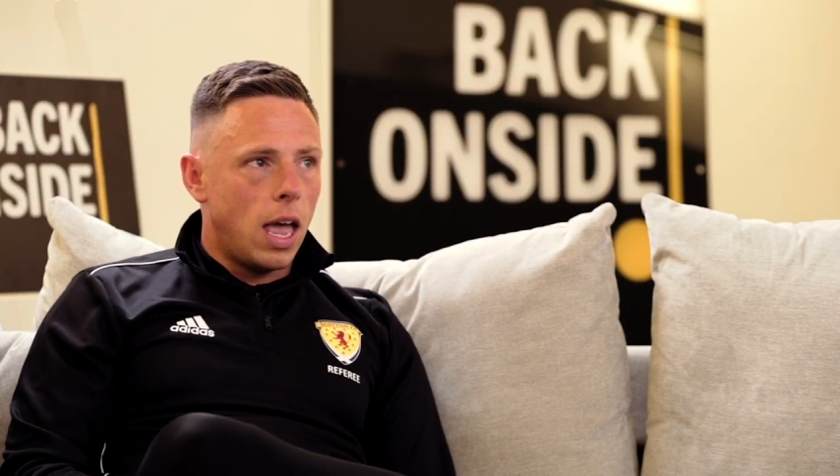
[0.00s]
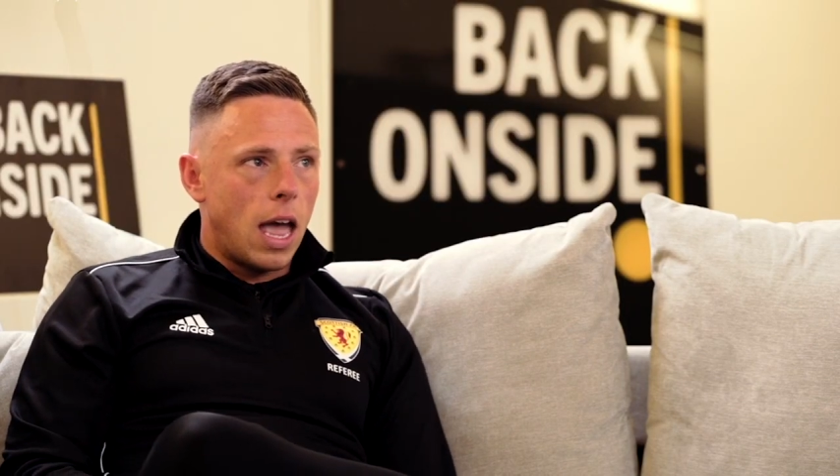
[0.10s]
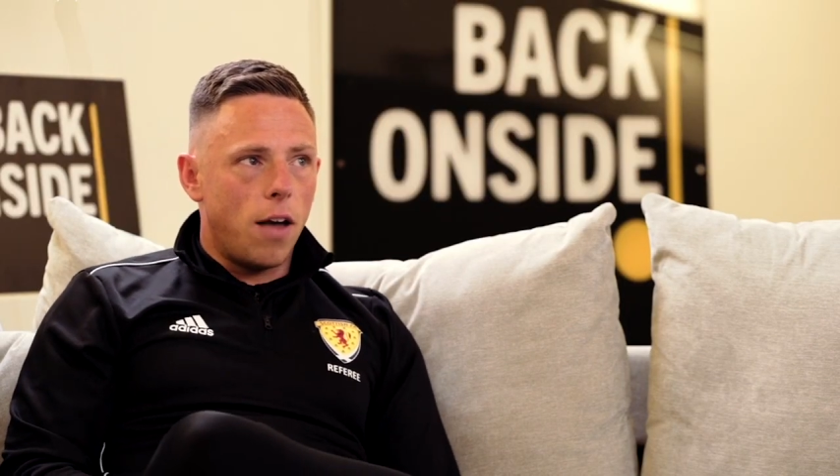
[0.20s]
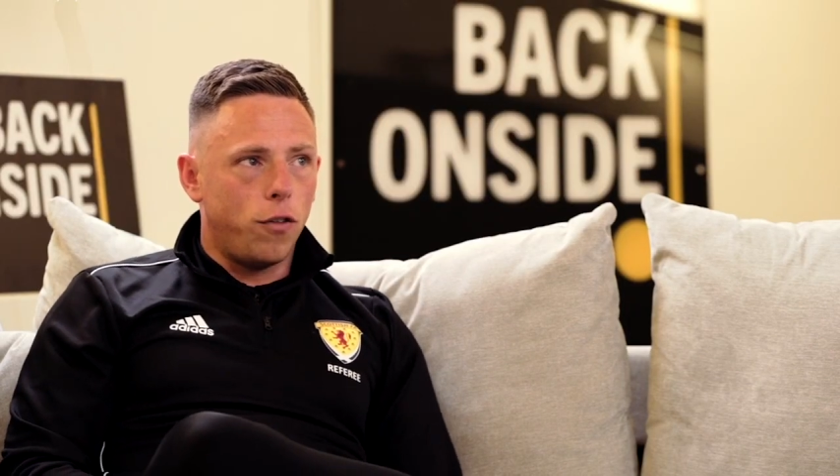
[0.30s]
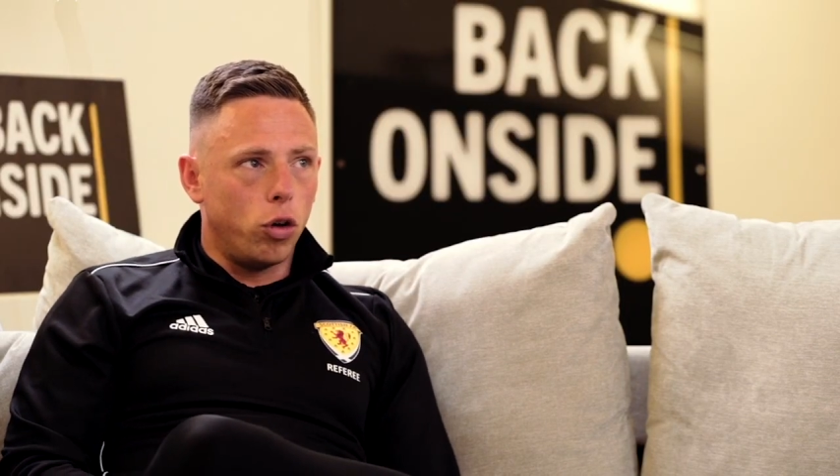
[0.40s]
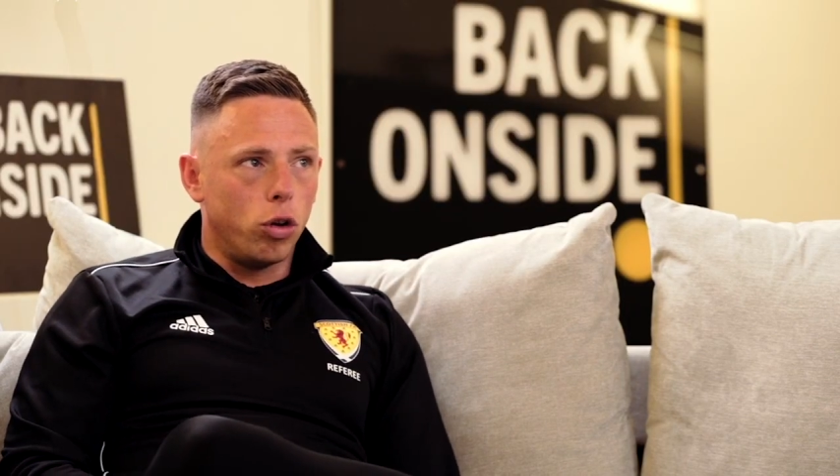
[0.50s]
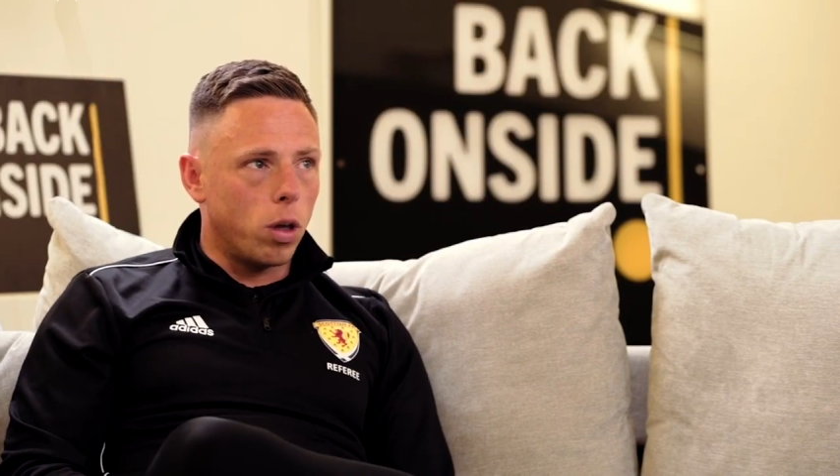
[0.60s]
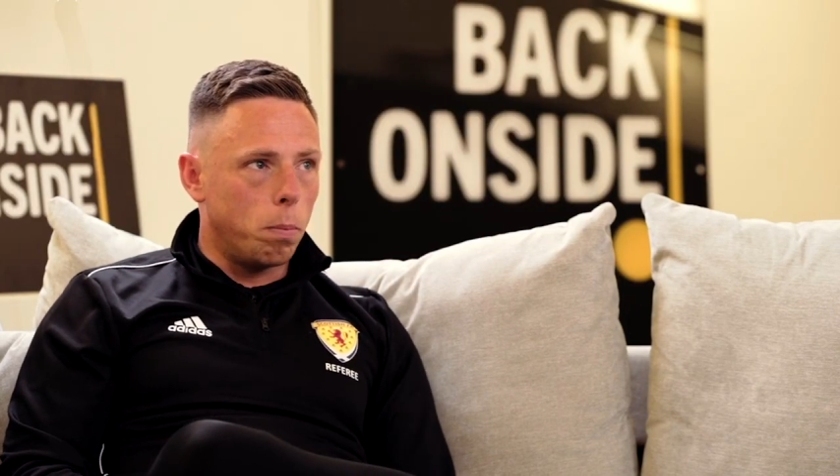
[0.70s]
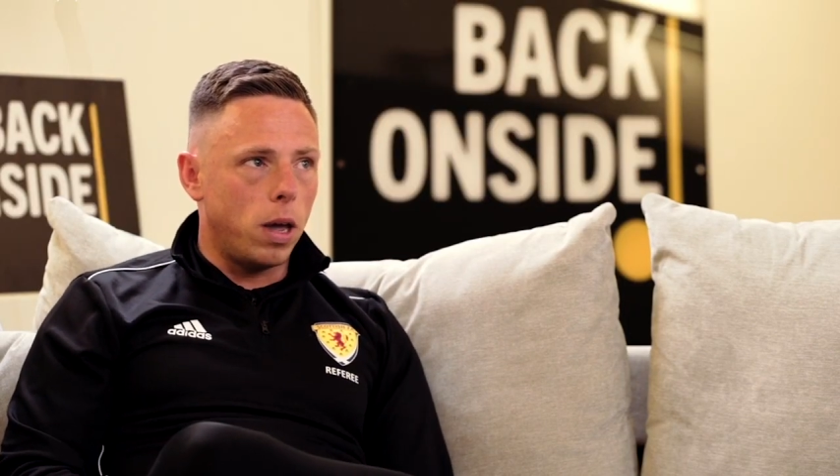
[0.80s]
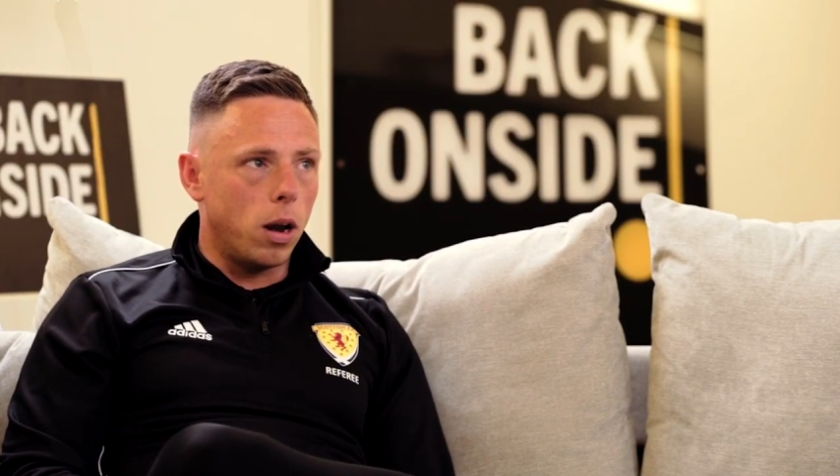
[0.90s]
if you
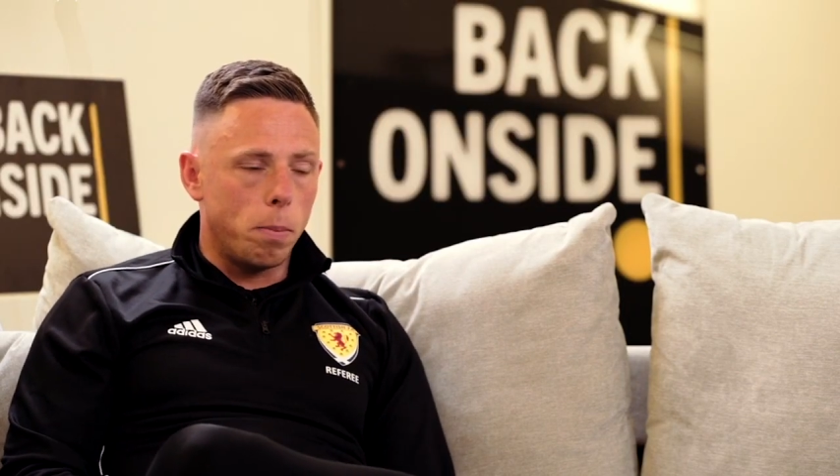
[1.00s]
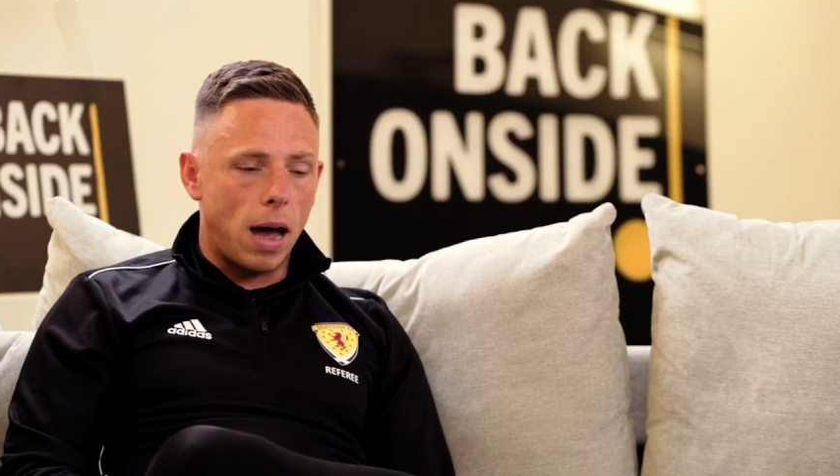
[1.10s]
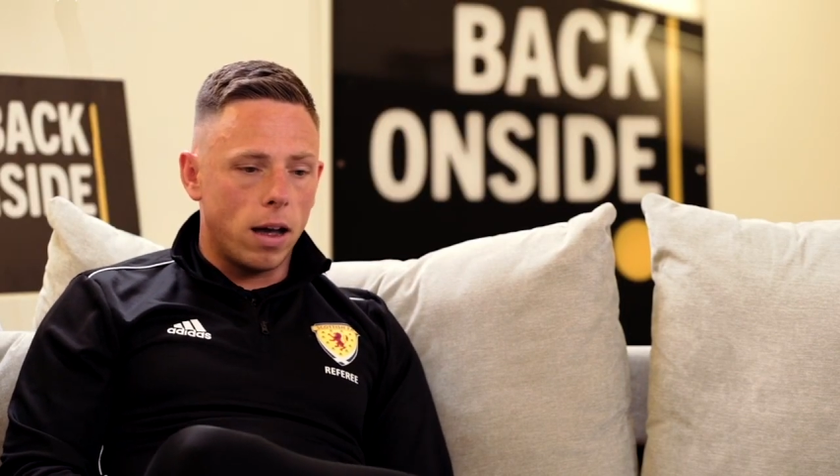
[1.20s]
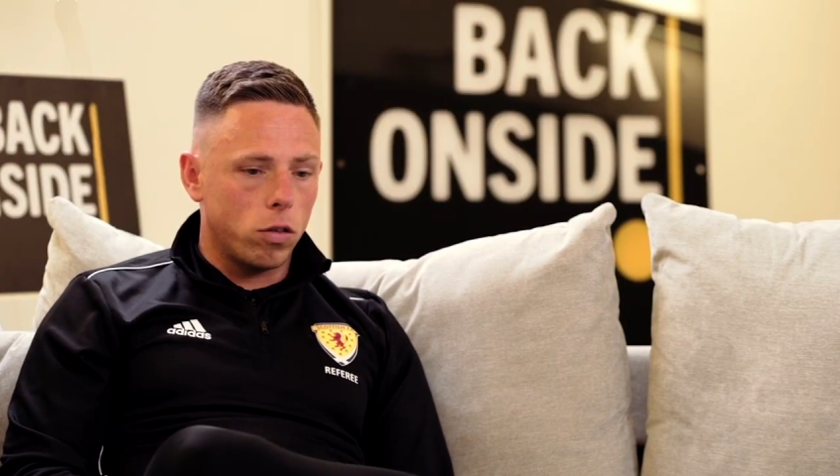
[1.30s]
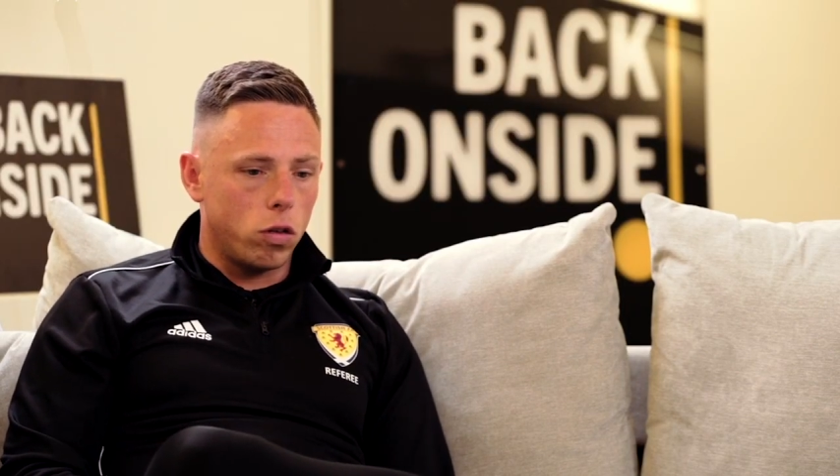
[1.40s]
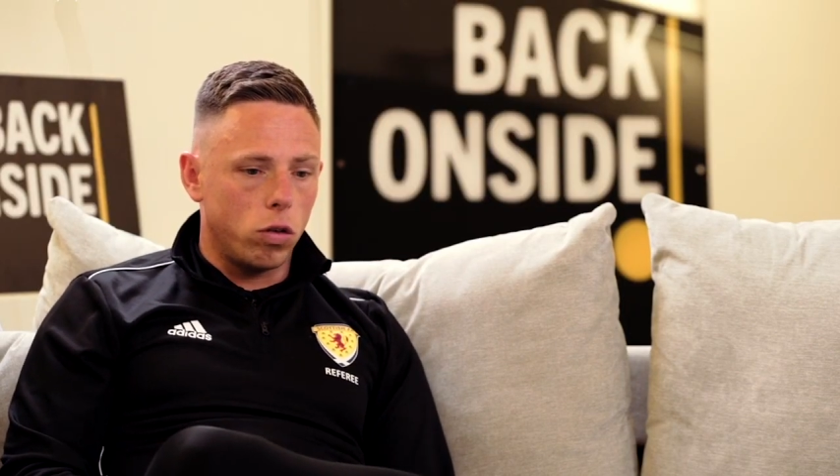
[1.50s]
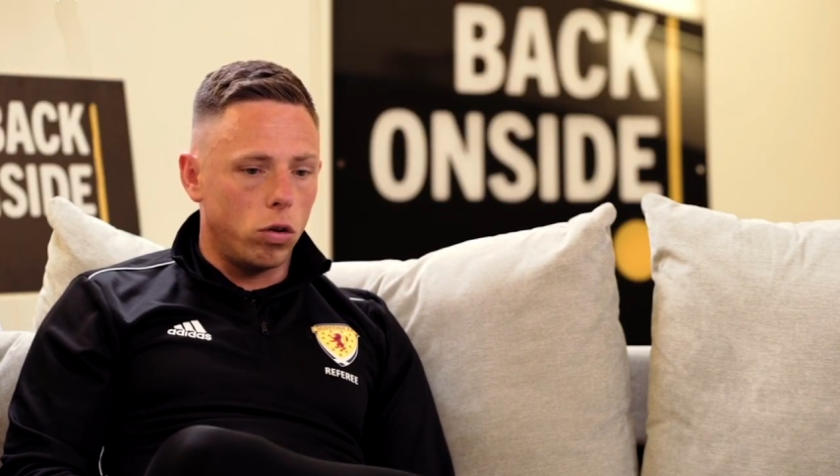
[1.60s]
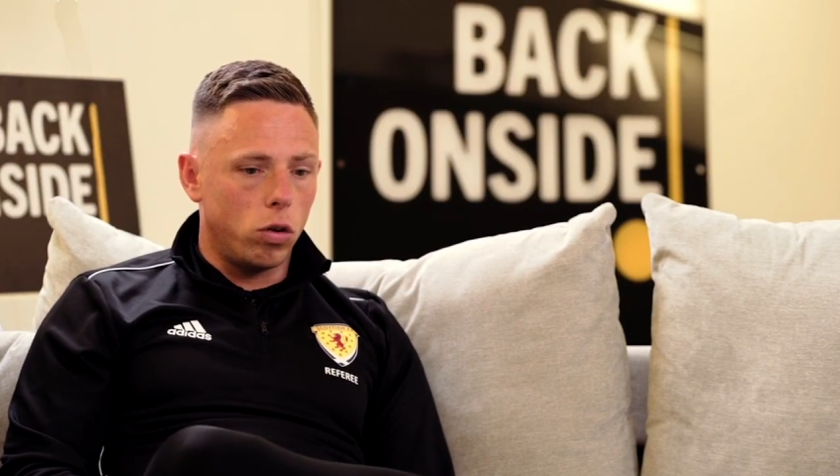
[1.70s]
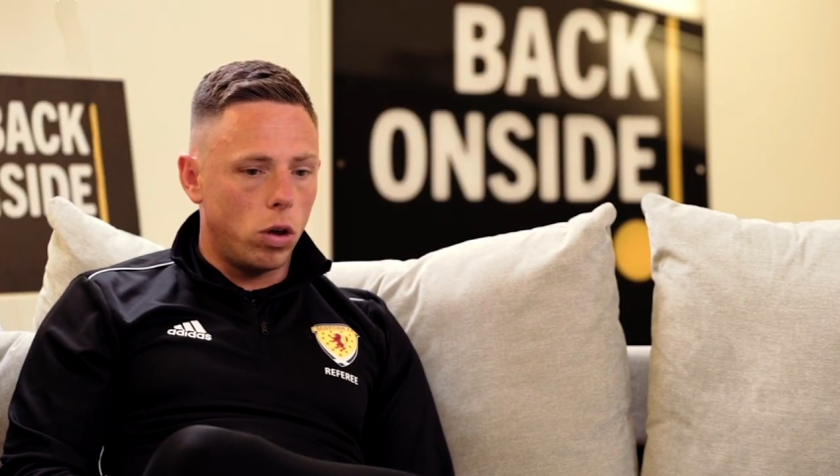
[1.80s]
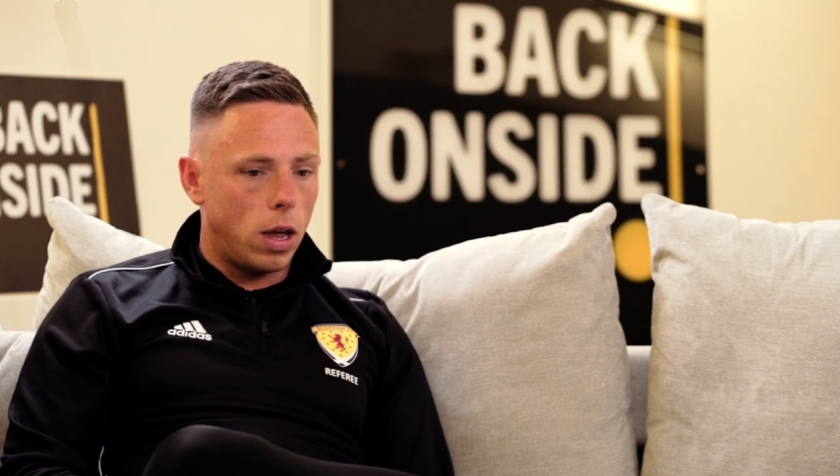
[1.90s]
compare it back
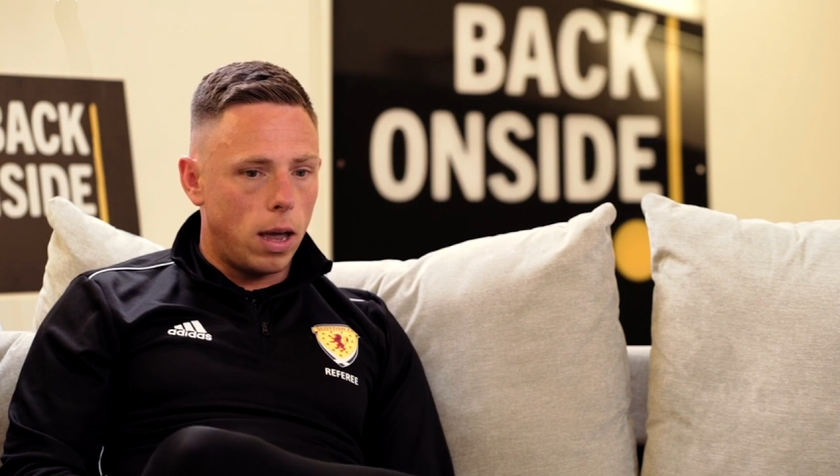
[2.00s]
to